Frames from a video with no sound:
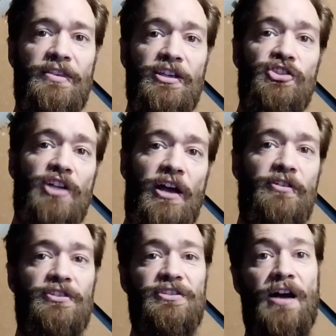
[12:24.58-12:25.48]
This
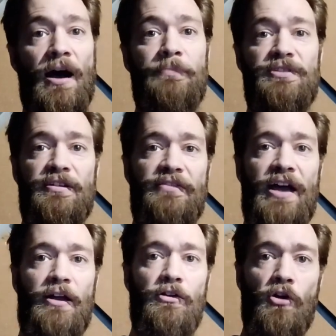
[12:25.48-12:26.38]
challenge is the opposite of
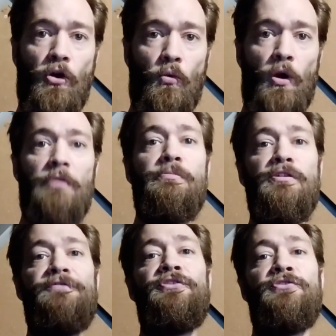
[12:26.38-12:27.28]
that. What
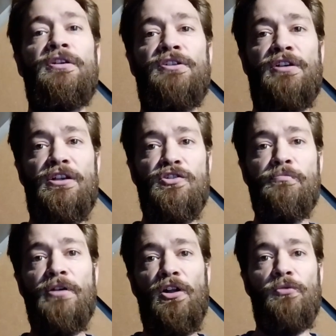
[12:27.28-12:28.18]
beautiful structure can you
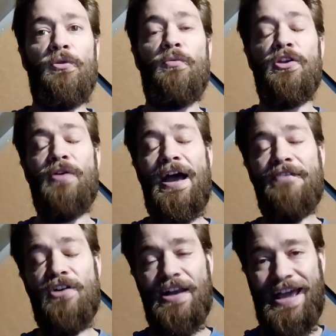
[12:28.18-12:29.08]
build with what you
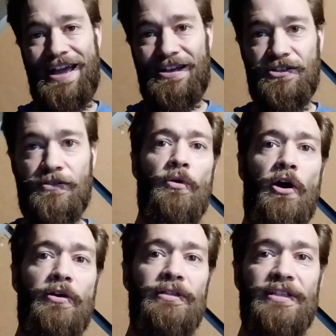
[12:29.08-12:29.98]
have on hand? We
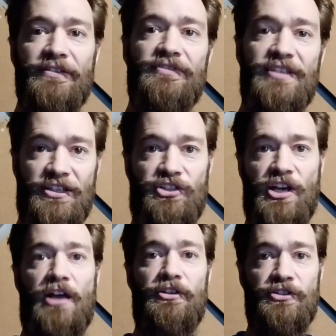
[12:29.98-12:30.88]
already lived this
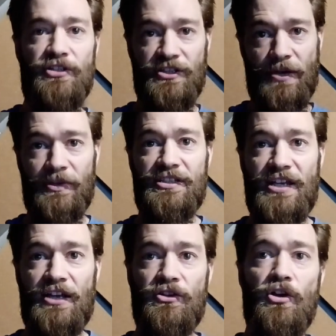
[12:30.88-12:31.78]
challenge to some
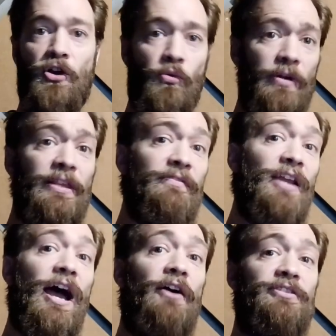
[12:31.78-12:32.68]
extent. We live in
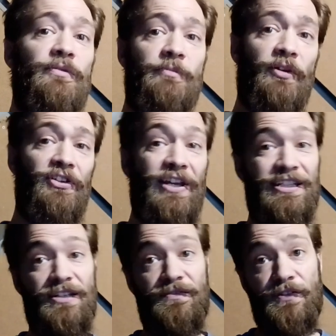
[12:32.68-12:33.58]
a house that was built in
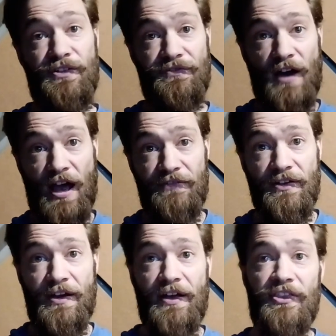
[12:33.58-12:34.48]
1855.
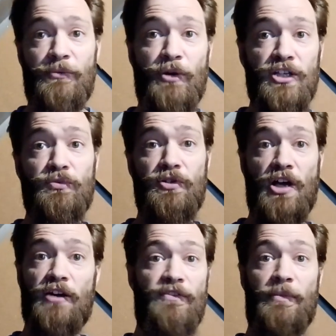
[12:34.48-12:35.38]
The bricks were
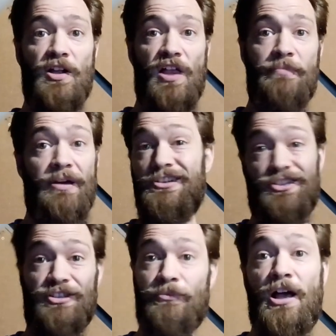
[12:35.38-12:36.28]
dug from a clay pit
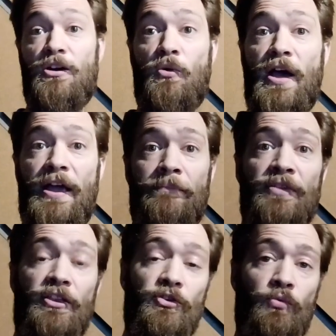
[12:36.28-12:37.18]
just a block away.
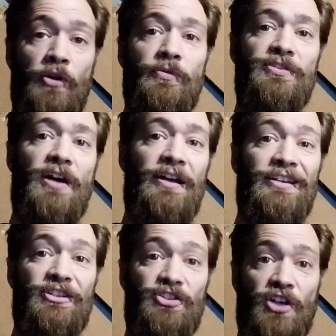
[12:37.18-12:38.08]
The wood was cut
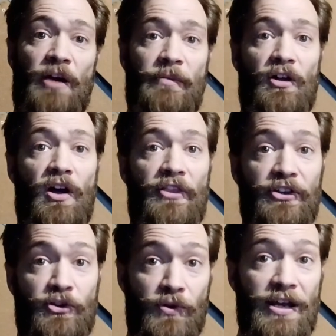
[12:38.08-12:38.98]
in a sawmill on the
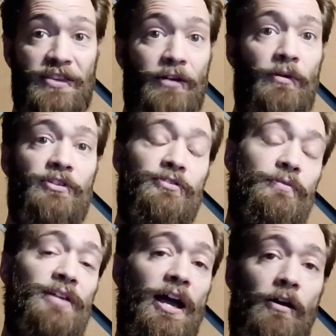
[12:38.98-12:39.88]
creek that runs
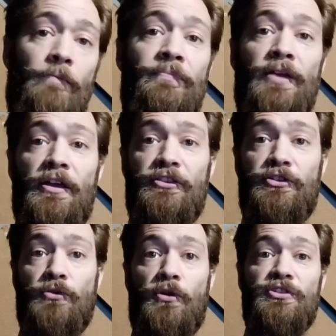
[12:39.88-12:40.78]
through town. The
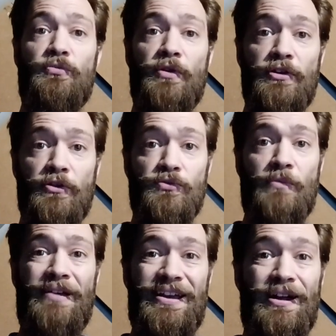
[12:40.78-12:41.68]
doors and windows were
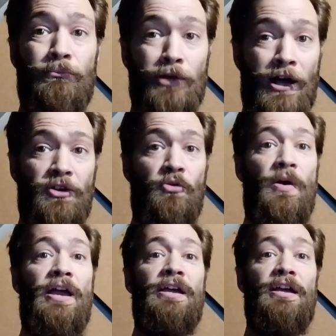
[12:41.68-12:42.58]
made a block
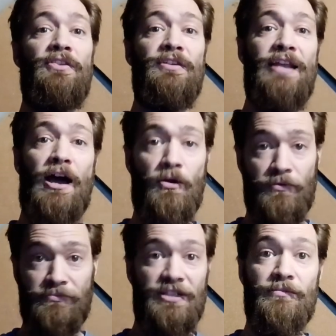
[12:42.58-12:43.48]
away in the now